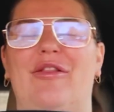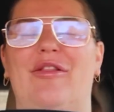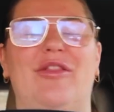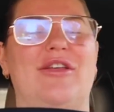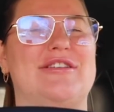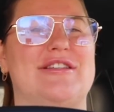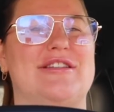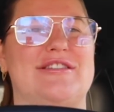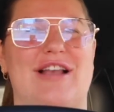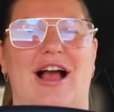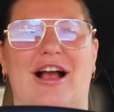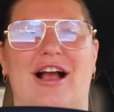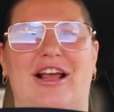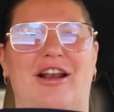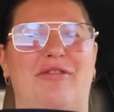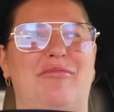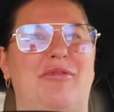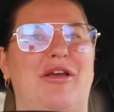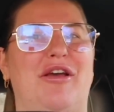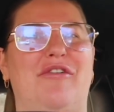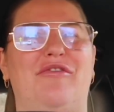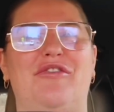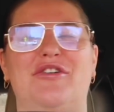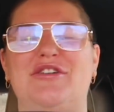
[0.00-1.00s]
this is not
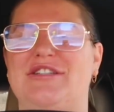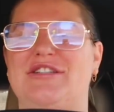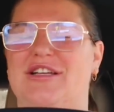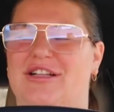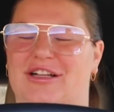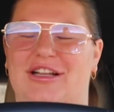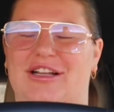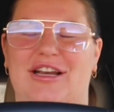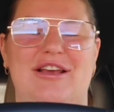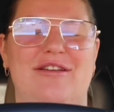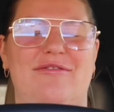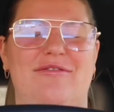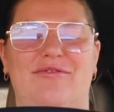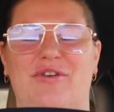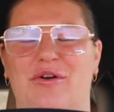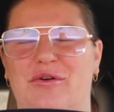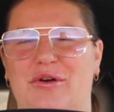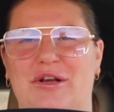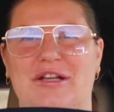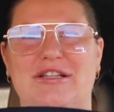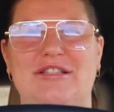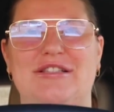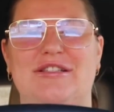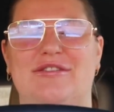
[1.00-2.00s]
gonna be a fertility
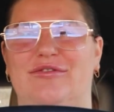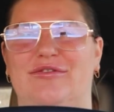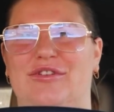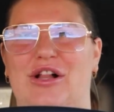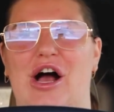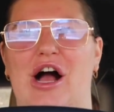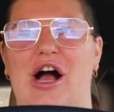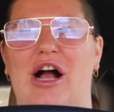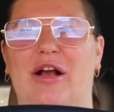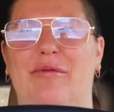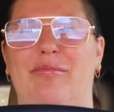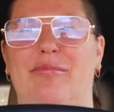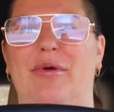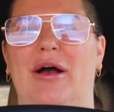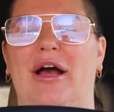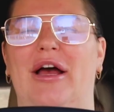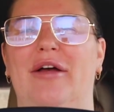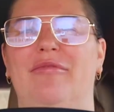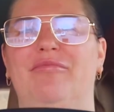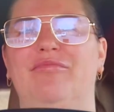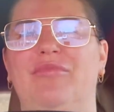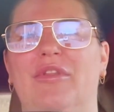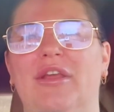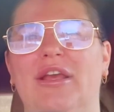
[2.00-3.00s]
focused vlog,
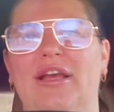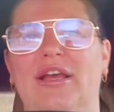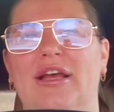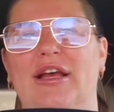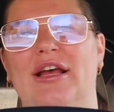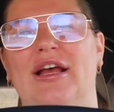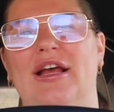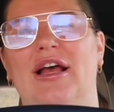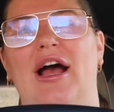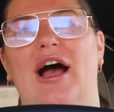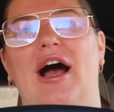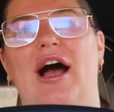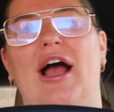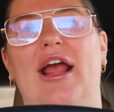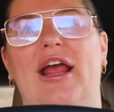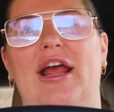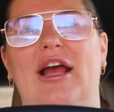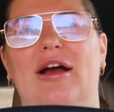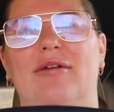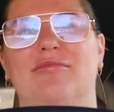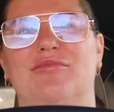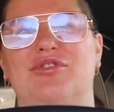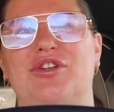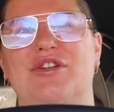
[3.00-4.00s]
but I
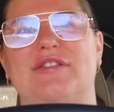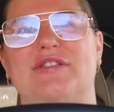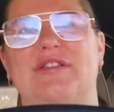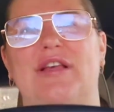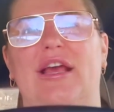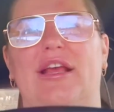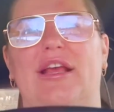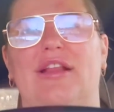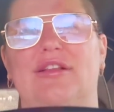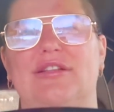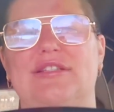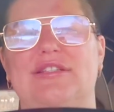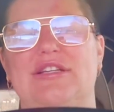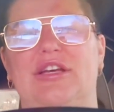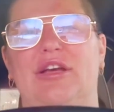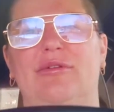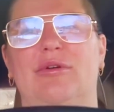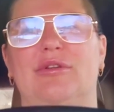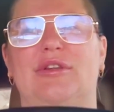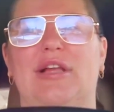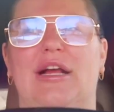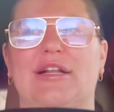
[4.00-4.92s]
am just like dealing with